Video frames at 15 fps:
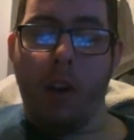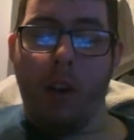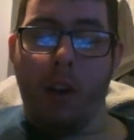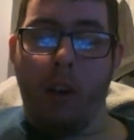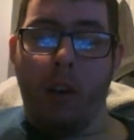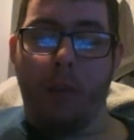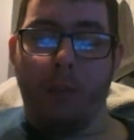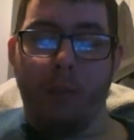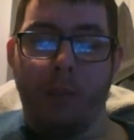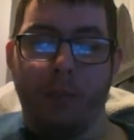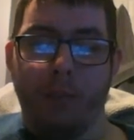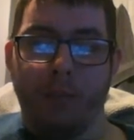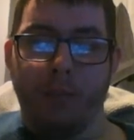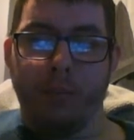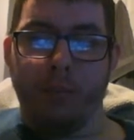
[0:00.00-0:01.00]

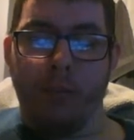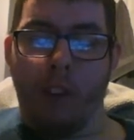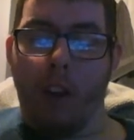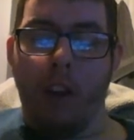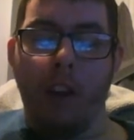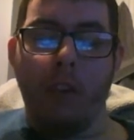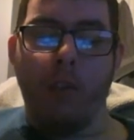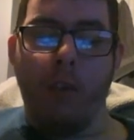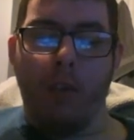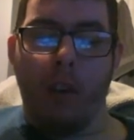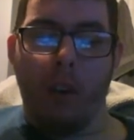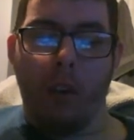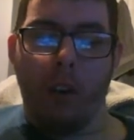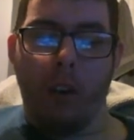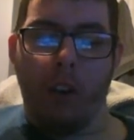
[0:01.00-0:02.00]
Um, he's
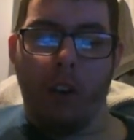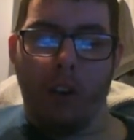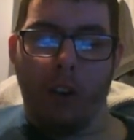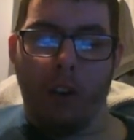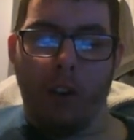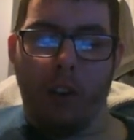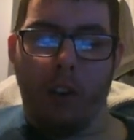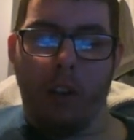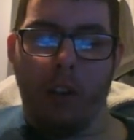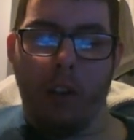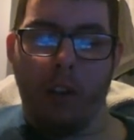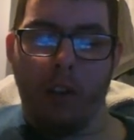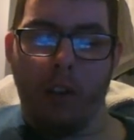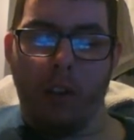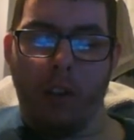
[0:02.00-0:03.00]
very good.
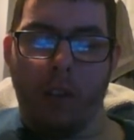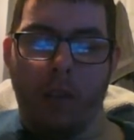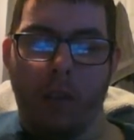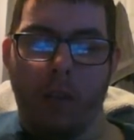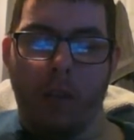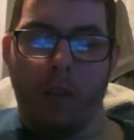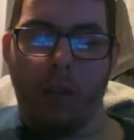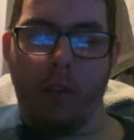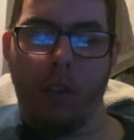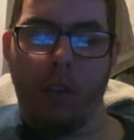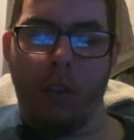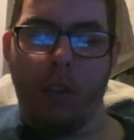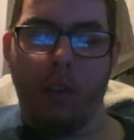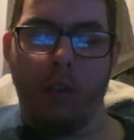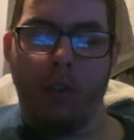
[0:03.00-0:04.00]
Like uh,
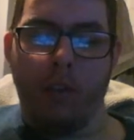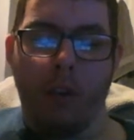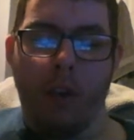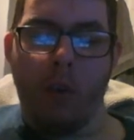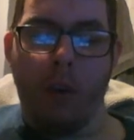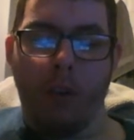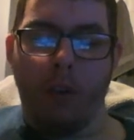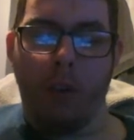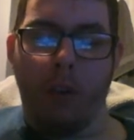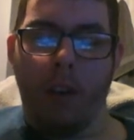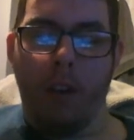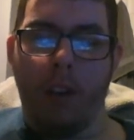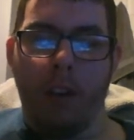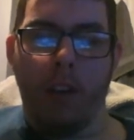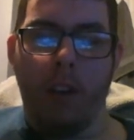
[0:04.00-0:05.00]
he's so
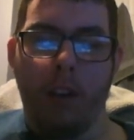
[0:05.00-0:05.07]
underrated.